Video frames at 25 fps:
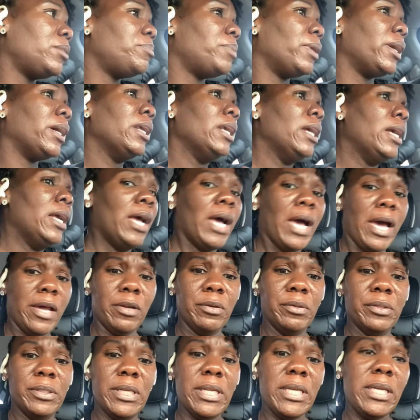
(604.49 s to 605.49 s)
but I
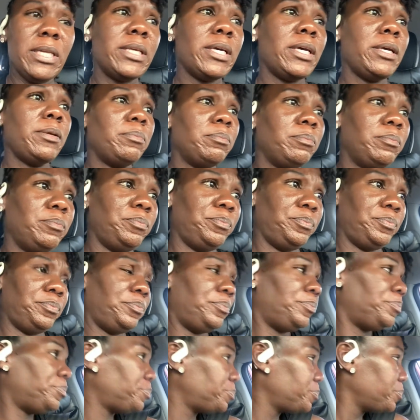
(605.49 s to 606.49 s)
don't need it.